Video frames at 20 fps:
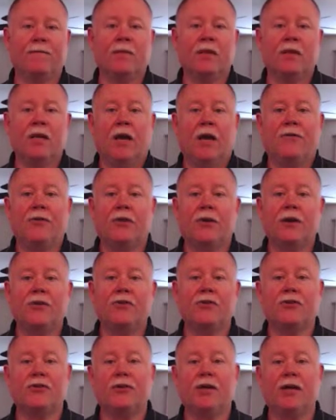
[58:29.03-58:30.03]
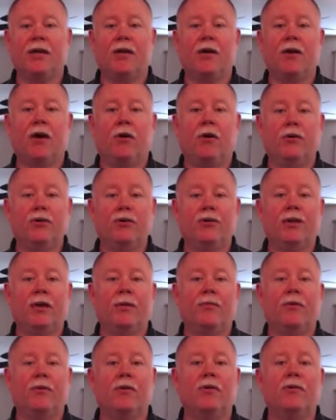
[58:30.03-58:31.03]
If you're interested in hosting a
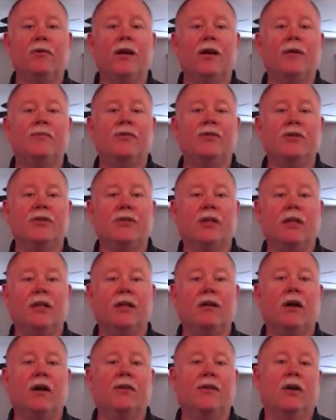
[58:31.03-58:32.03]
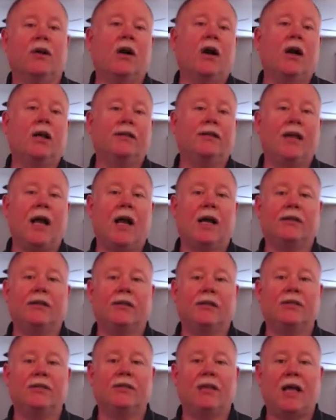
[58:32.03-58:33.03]
program, just click on the Contact
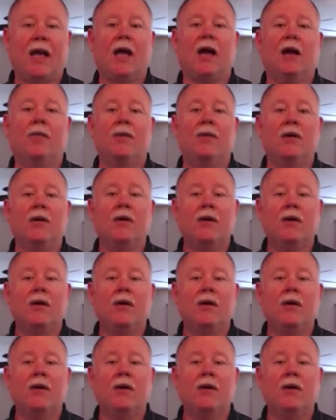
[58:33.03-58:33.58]
Us tab